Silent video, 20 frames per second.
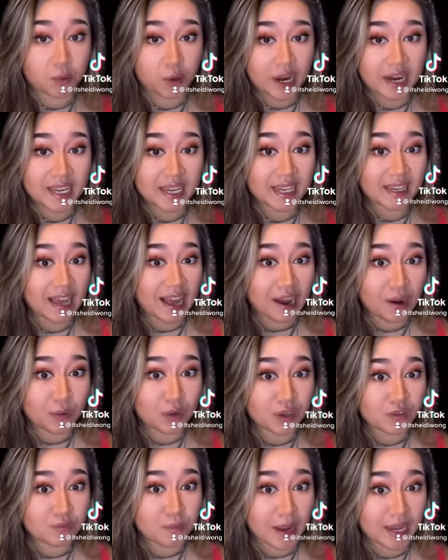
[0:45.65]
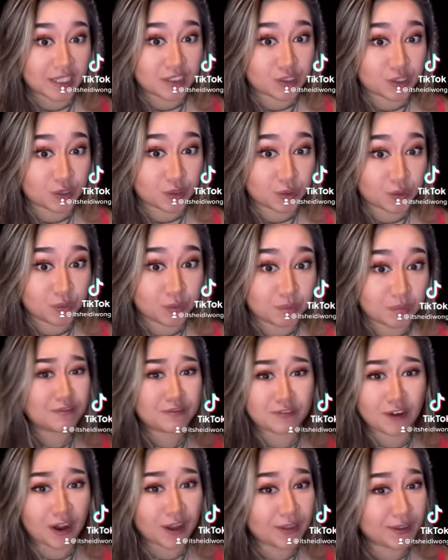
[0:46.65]
breaking out of my tomb.
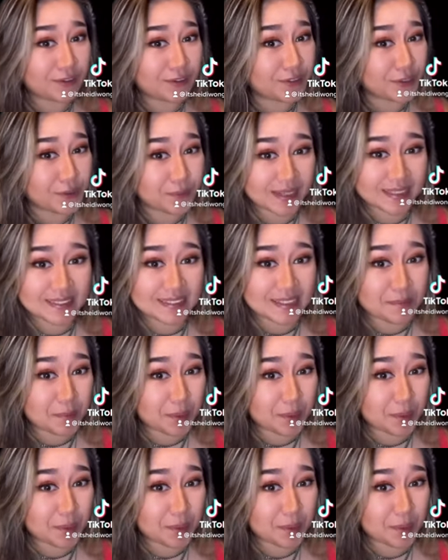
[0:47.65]
Follow if you want to see